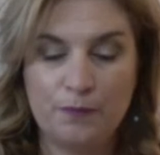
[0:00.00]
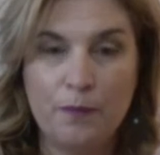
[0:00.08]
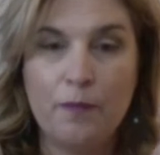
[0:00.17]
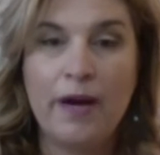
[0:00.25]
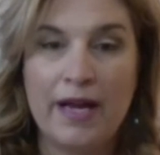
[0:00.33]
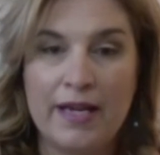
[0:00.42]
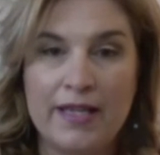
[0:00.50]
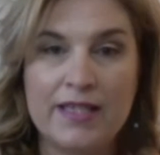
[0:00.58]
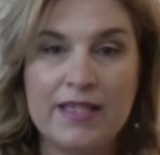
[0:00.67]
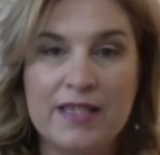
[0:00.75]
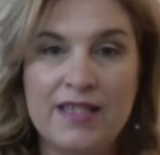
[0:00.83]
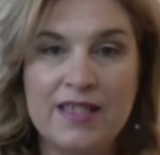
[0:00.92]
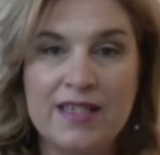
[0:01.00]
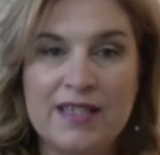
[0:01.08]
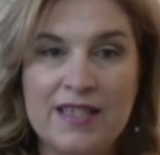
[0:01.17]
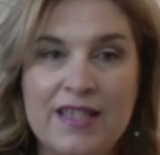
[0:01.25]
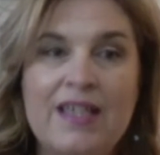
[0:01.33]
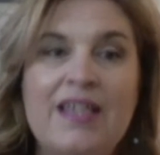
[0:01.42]
But
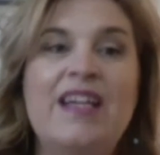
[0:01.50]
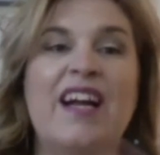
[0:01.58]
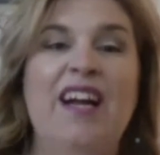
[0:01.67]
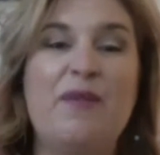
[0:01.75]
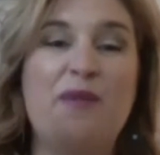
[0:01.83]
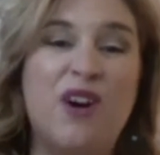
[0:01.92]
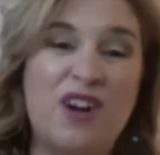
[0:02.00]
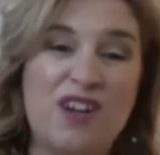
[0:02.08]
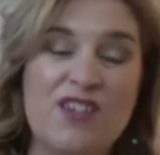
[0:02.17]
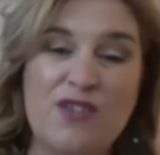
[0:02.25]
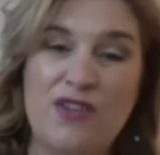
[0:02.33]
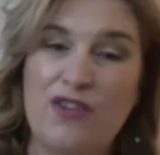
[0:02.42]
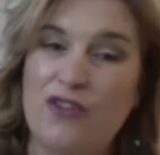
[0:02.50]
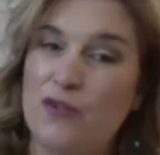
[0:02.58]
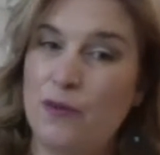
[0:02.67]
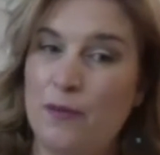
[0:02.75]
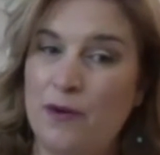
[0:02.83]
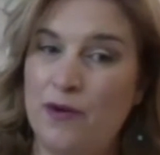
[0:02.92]
I'm also a huge
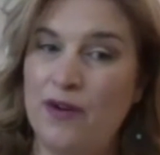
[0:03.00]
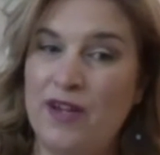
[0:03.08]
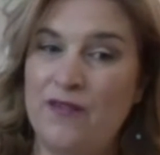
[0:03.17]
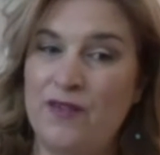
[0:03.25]
proponent of,